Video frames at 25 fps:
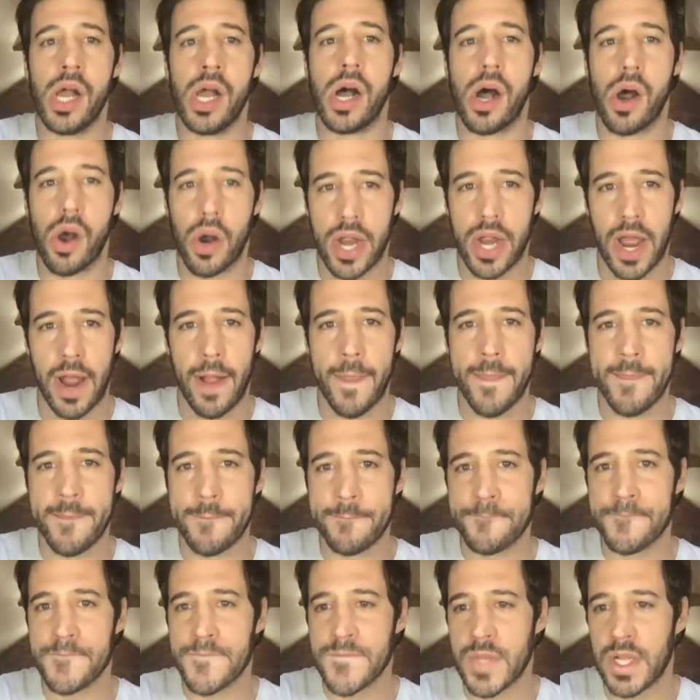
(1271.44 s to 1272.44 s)
Okay.
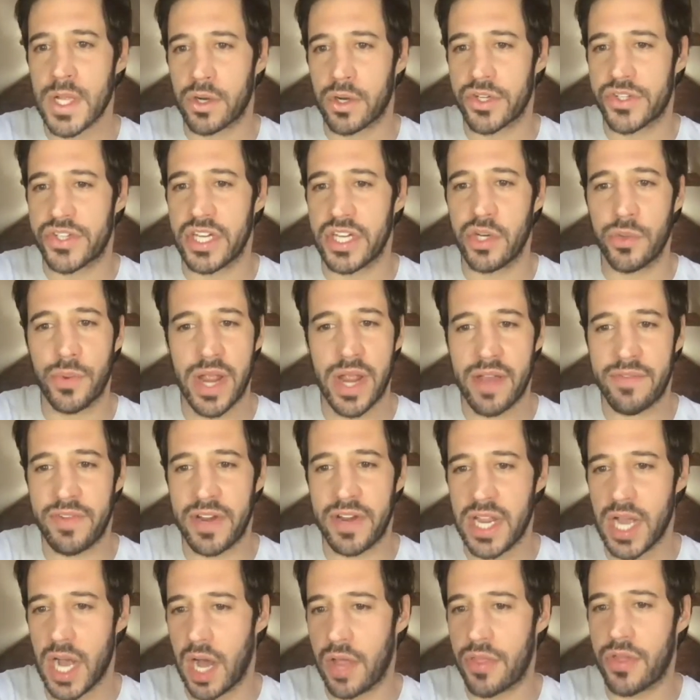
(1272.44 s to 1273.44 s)
Christine, do we have
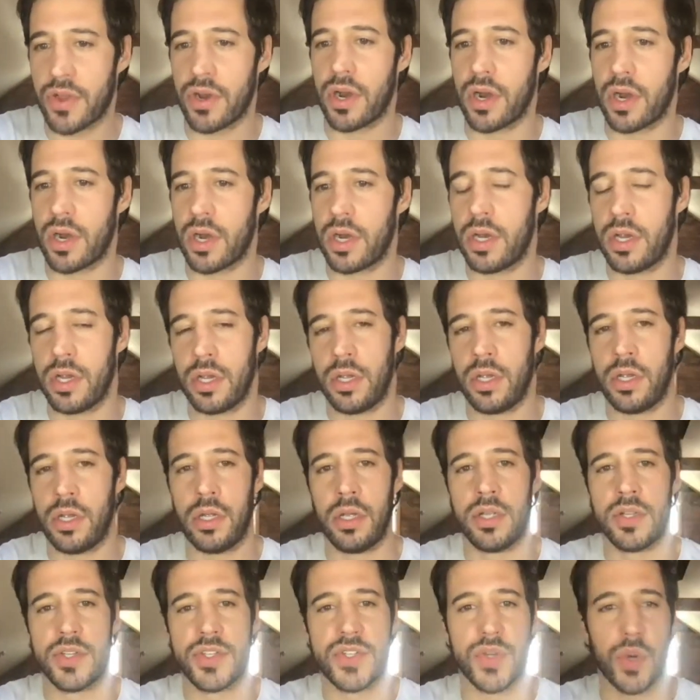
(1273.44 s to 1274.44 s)
any other
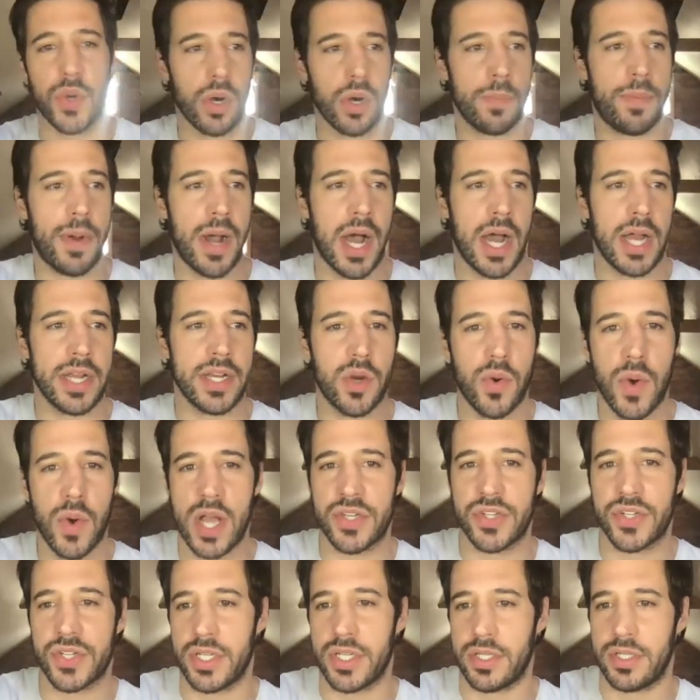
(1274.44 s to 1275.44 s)
sauropod
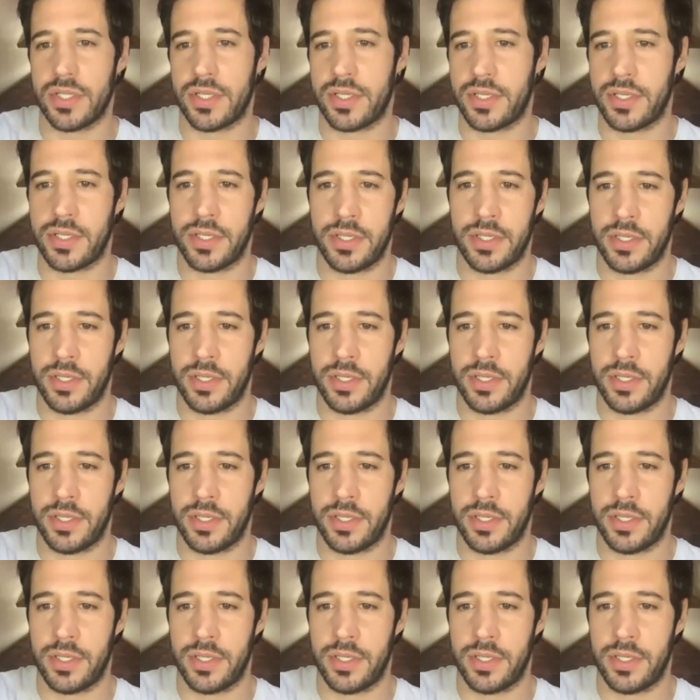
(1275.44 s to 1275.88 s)
questions?